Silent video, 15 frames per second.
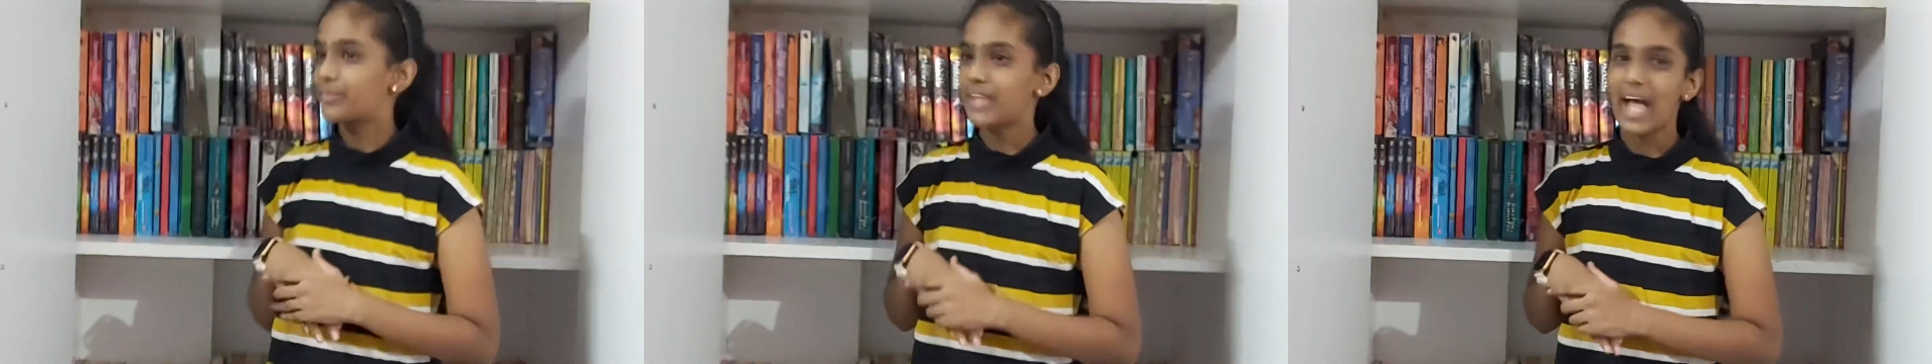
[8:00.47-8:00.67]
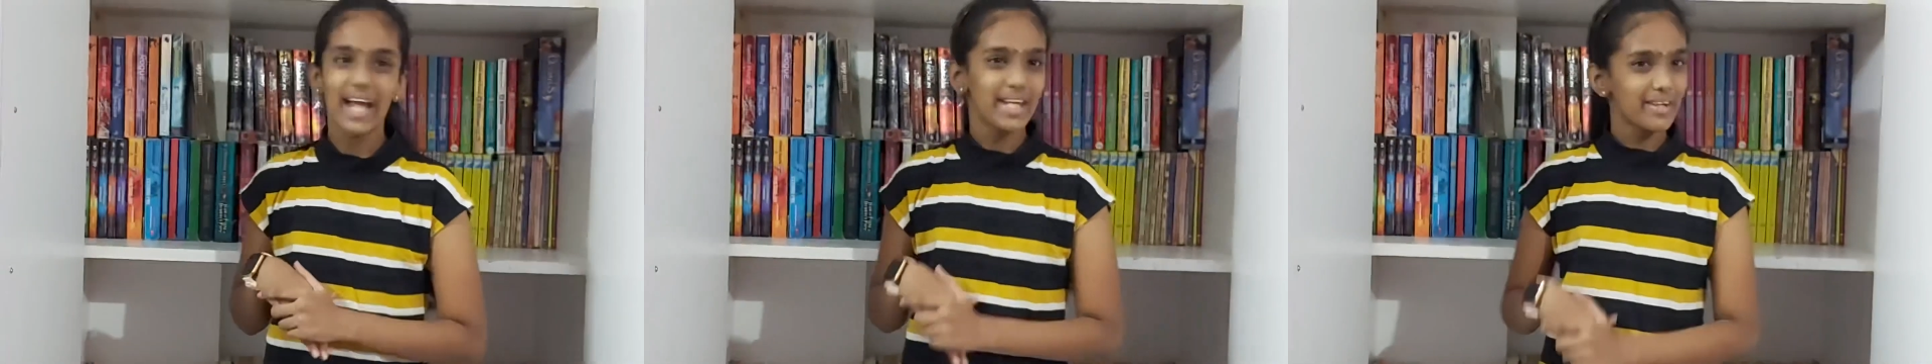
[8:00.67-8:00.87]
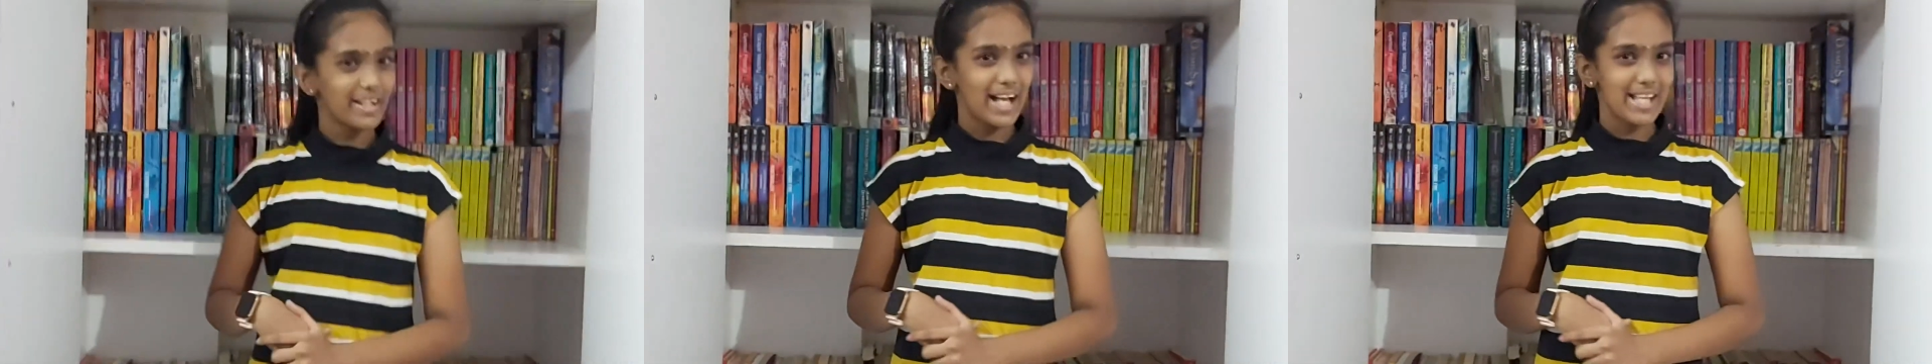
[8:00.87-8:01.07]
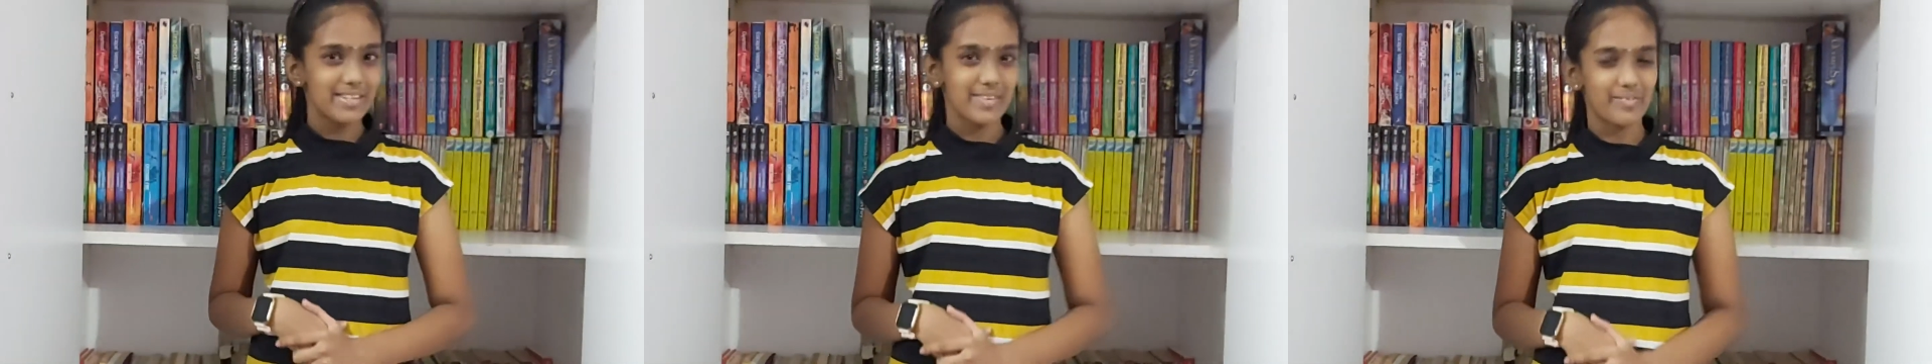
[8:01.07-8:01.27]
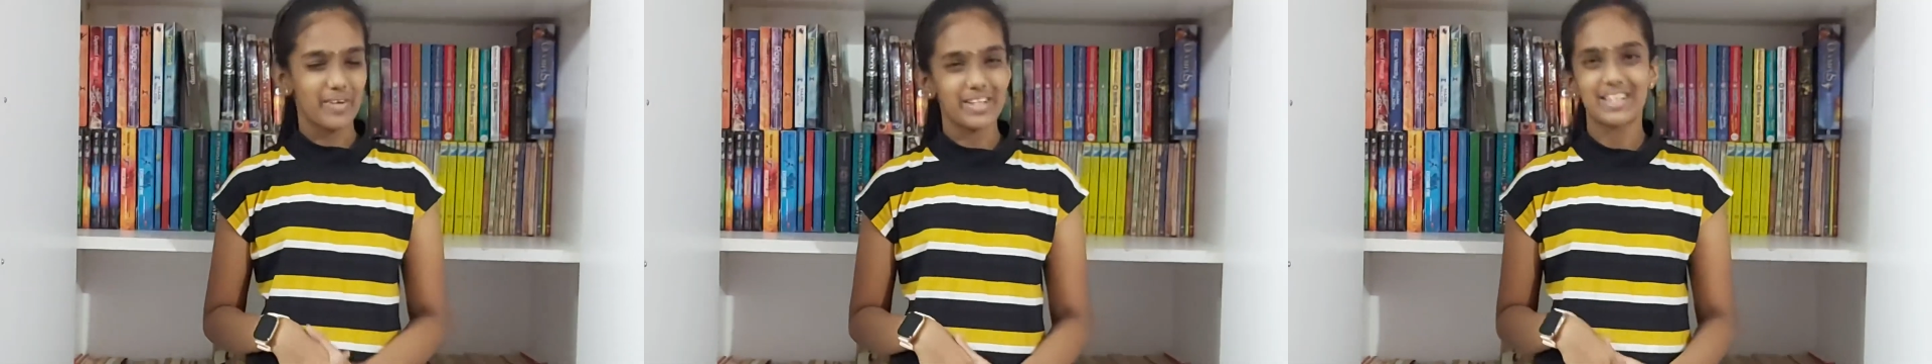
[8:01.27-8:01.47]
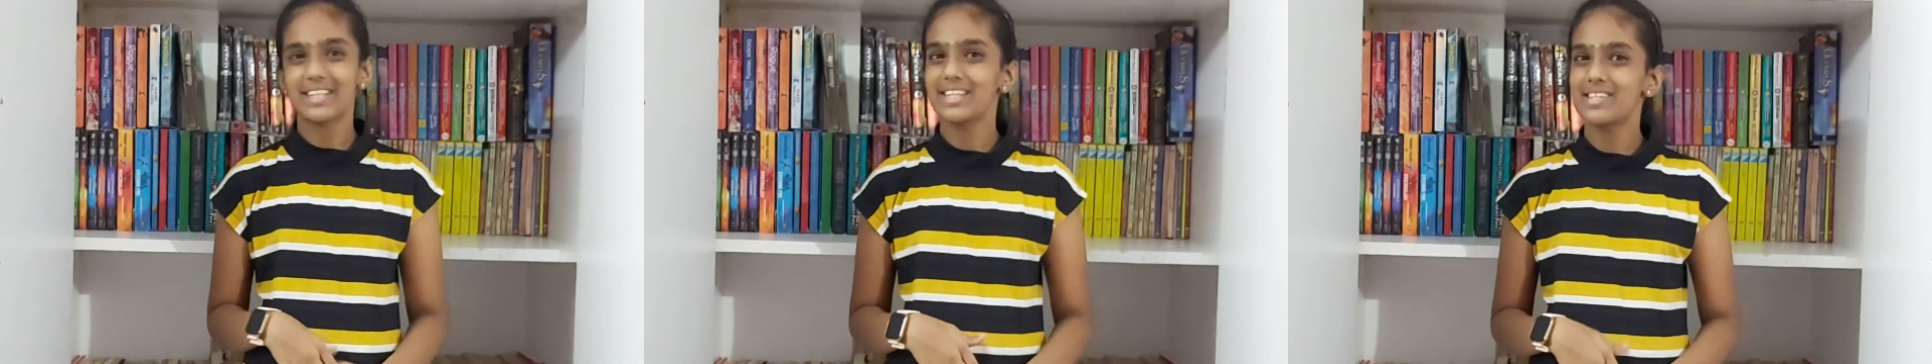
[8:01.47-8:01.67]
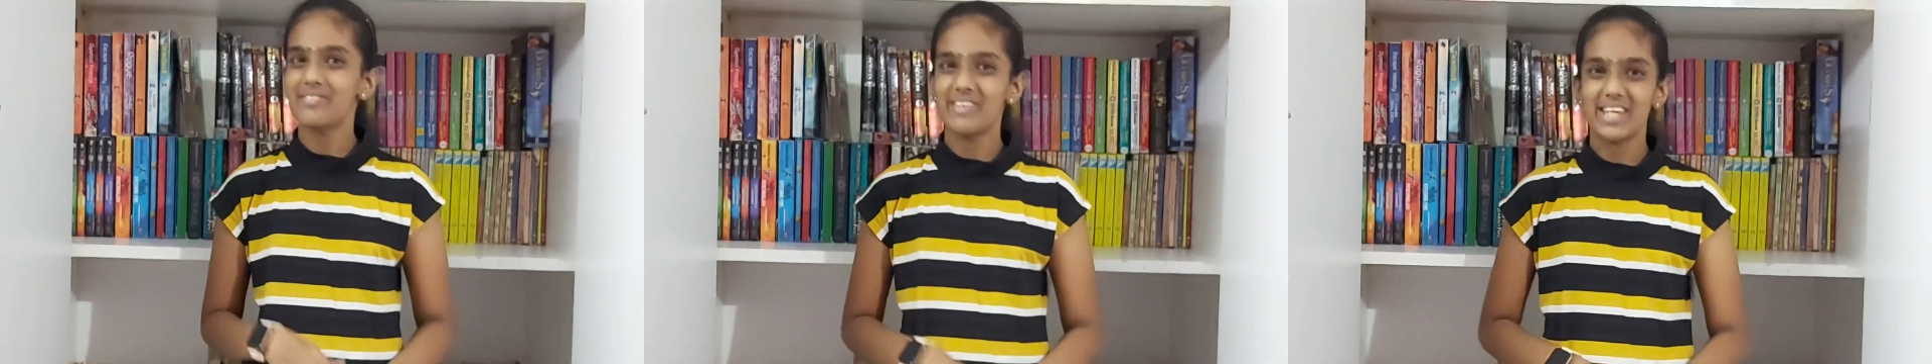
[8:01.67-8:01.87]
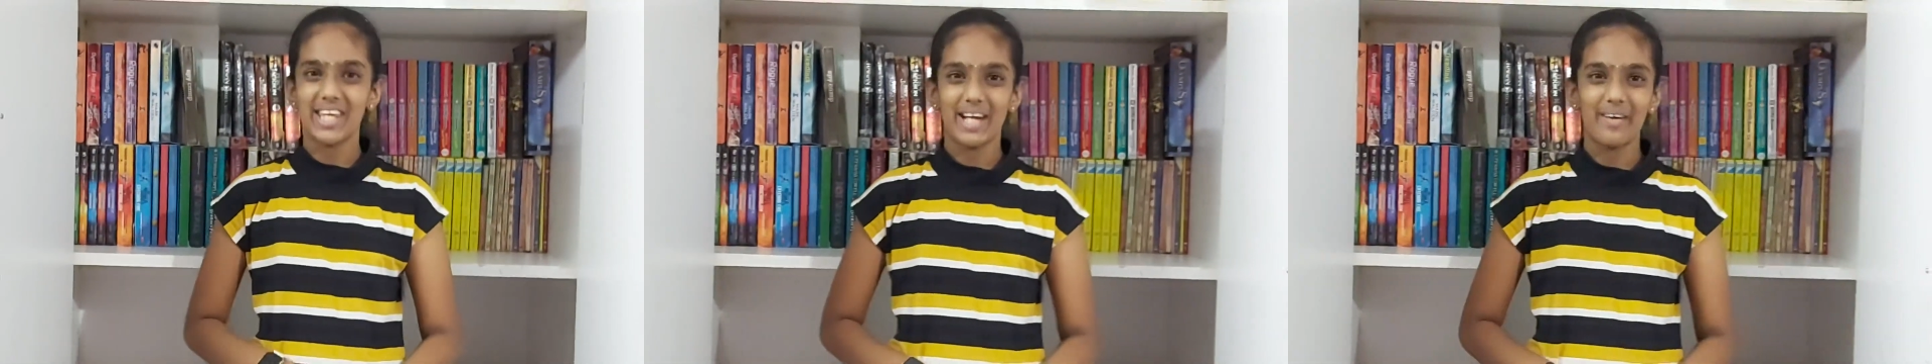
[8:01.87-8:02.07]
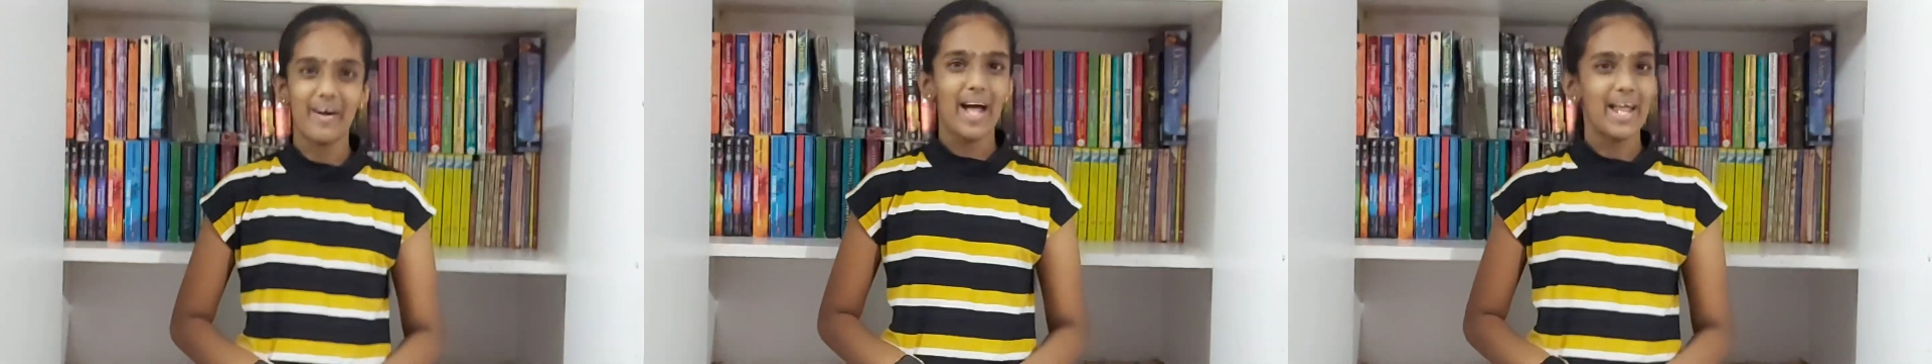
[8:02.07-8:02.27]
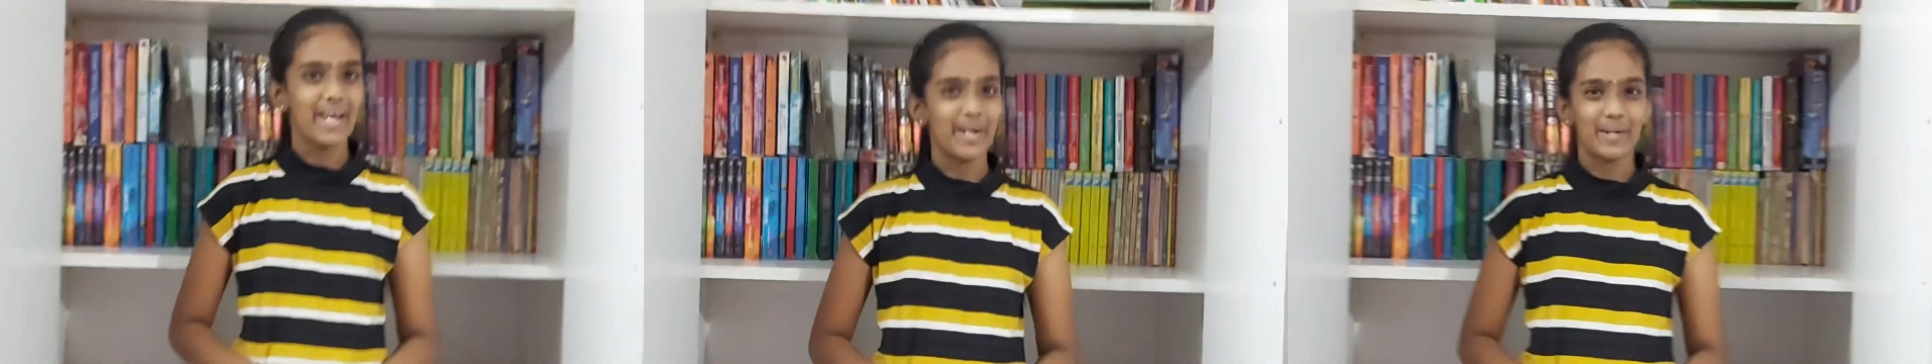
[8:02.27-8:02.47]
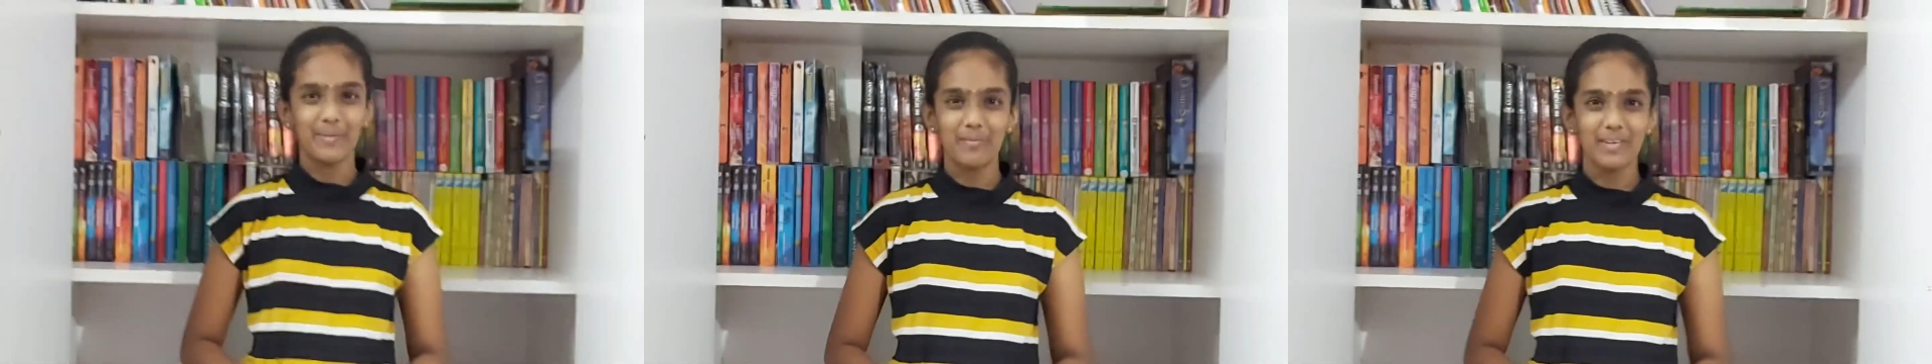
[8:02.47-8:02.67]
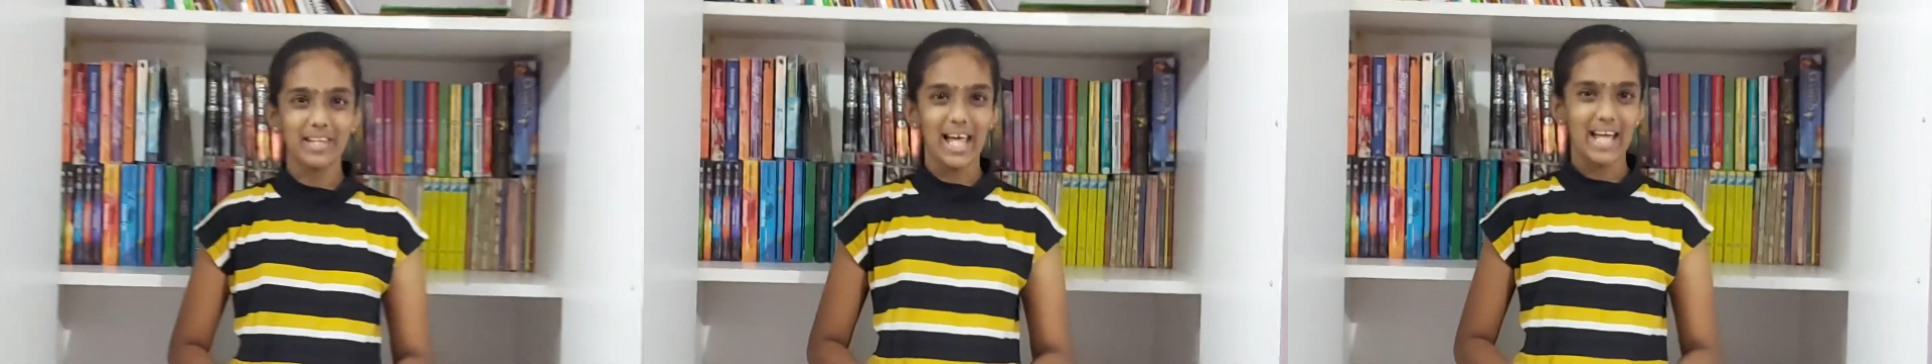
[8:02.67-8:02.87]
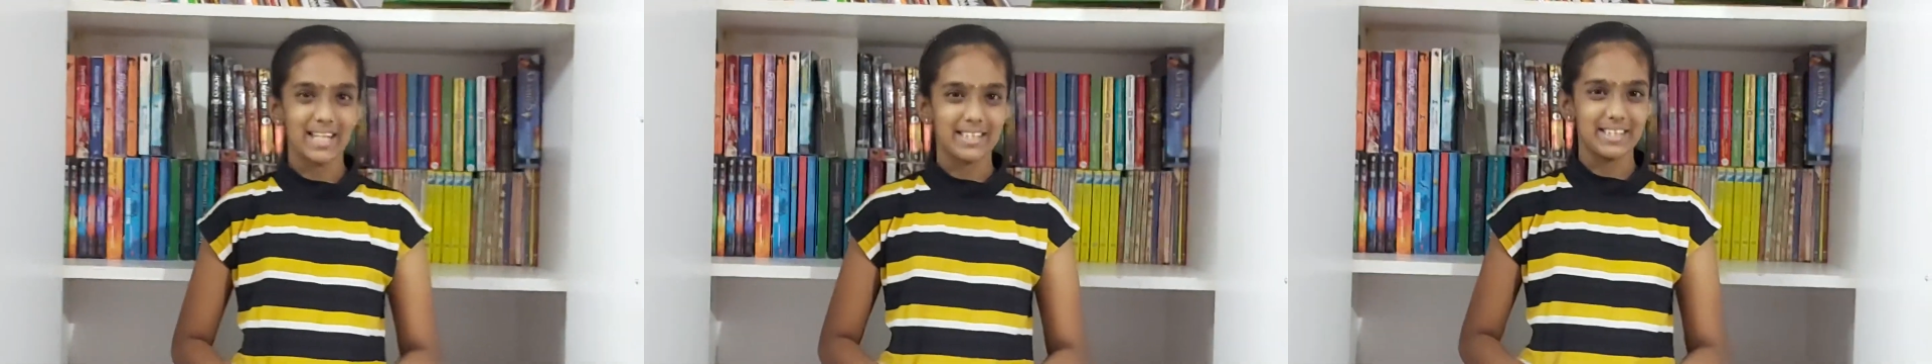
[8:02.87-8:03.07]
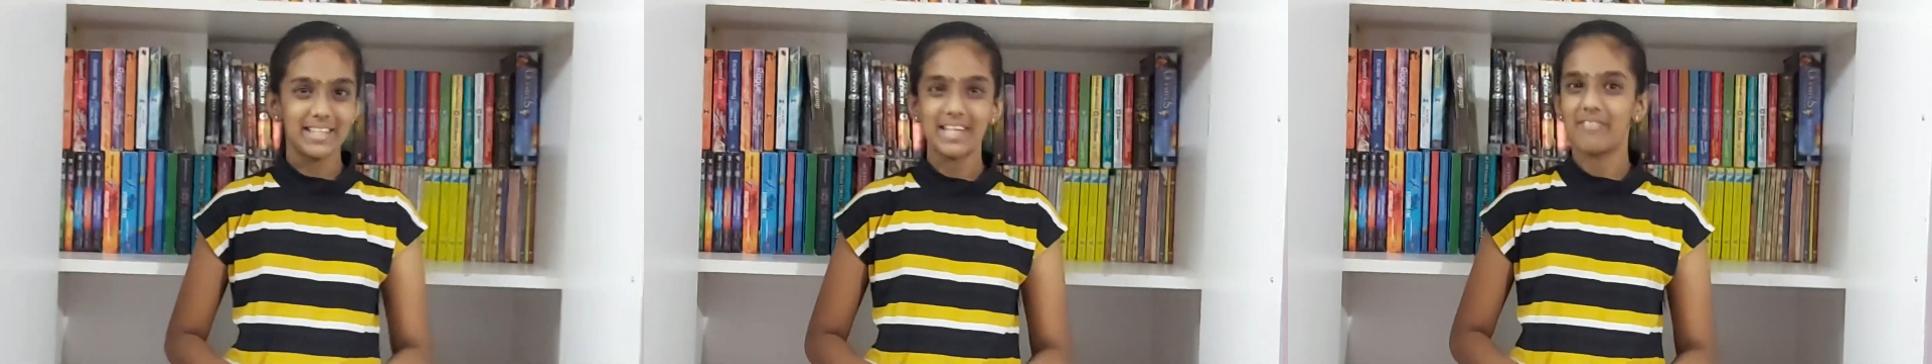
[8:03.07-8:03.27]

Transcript: thank you guys for watching this video and I hope you liked it.